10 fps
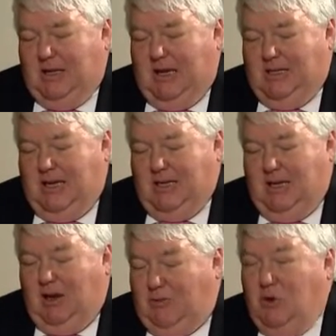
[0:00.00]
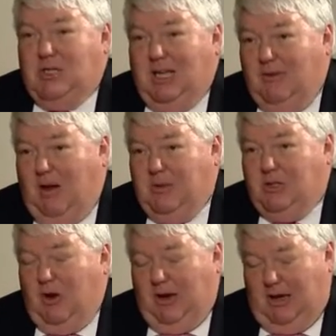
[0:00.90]
He says he refuses to give up,
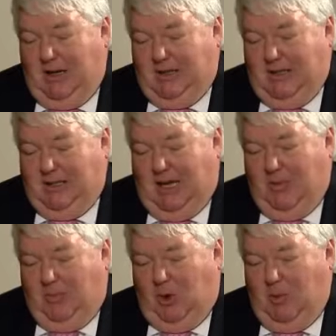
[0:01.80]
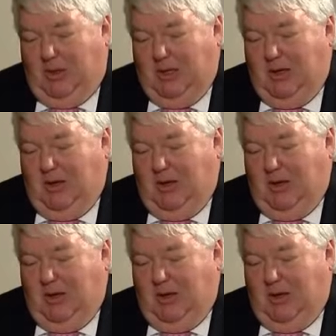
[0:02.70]
he's trying hard to get employment,